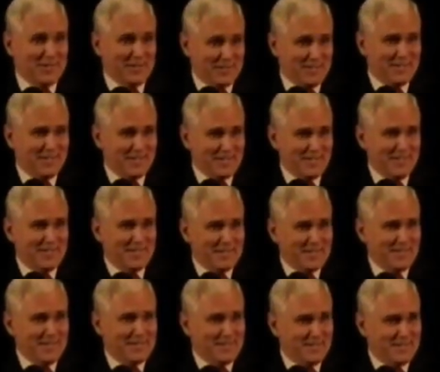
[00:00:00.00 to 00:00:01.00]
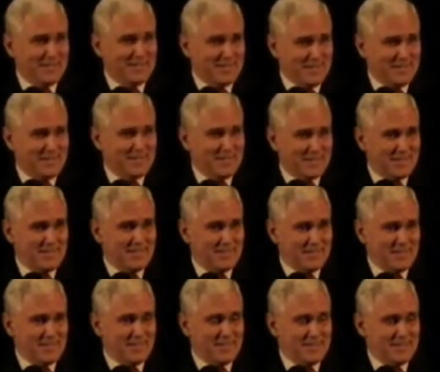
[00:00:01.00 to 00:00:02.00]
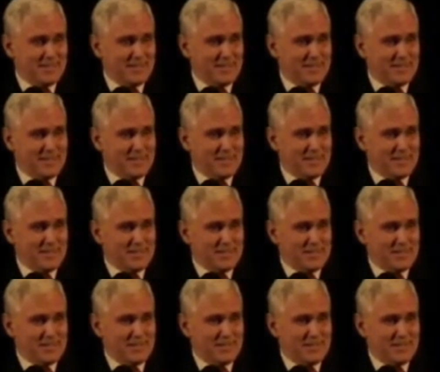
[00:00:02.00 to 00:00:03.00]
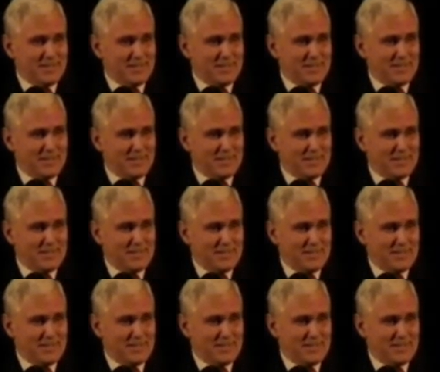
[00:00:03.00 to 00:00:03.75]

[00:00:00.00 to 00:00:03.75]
Nobody speaks.